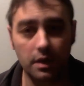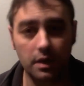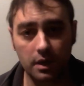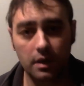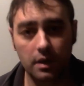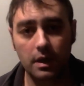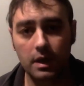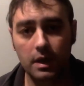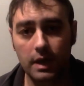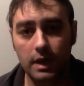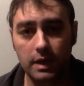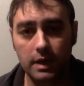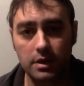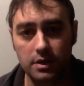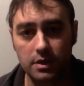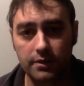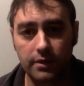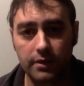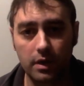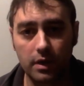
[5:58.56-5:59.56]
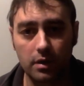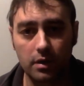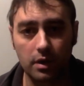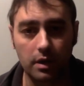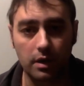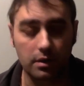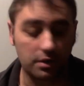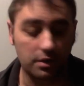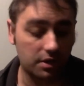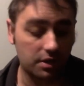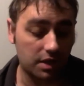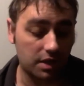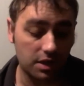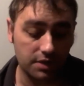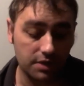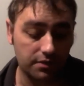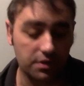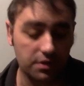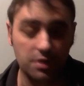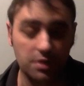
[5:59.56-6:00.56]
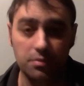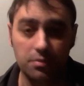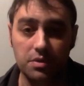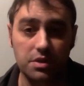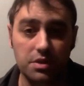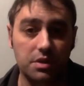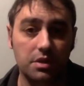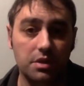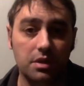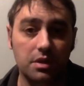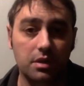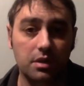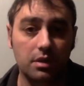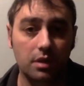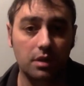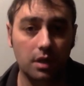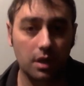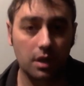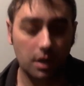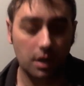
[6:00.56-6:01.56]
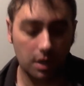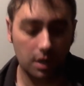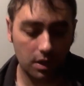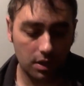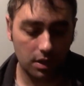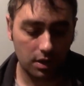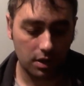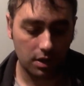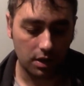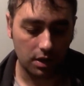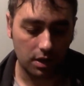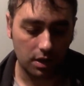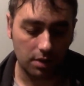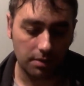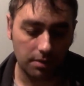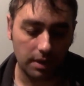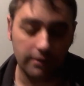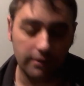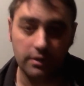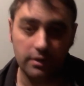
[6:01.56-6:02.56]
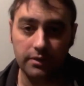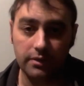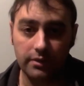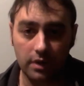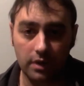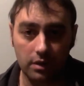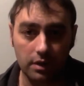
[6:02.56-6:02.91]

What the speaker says: they can act as a fire lighter in case for some reason you didn't have any fire